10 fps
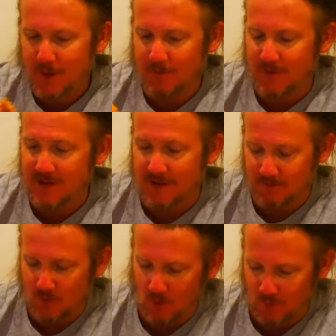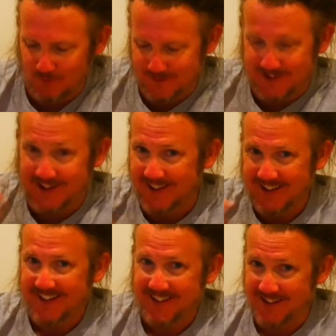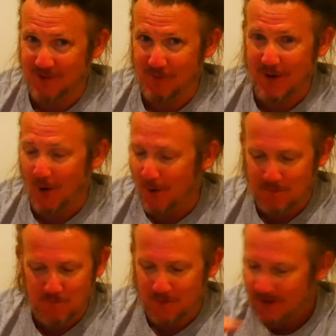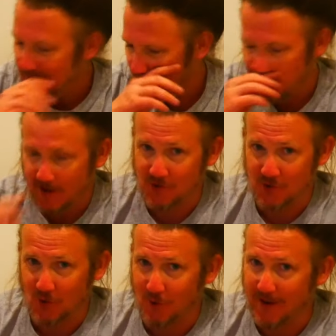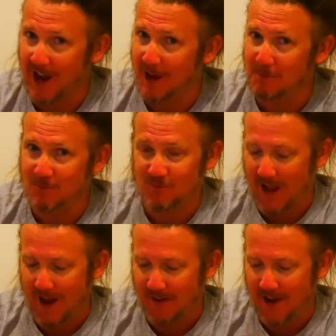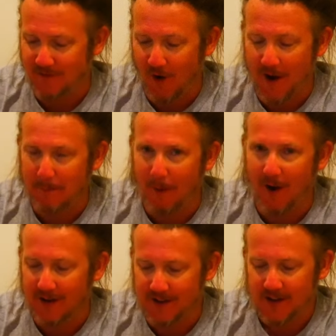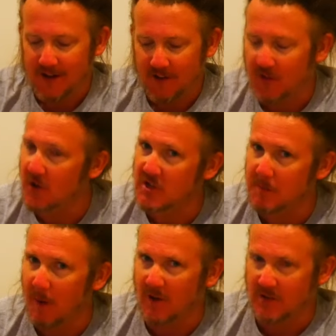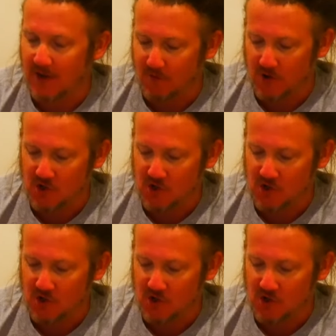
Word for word: These are red hot. As you saw, it came down there via the bike. 30 baht delivery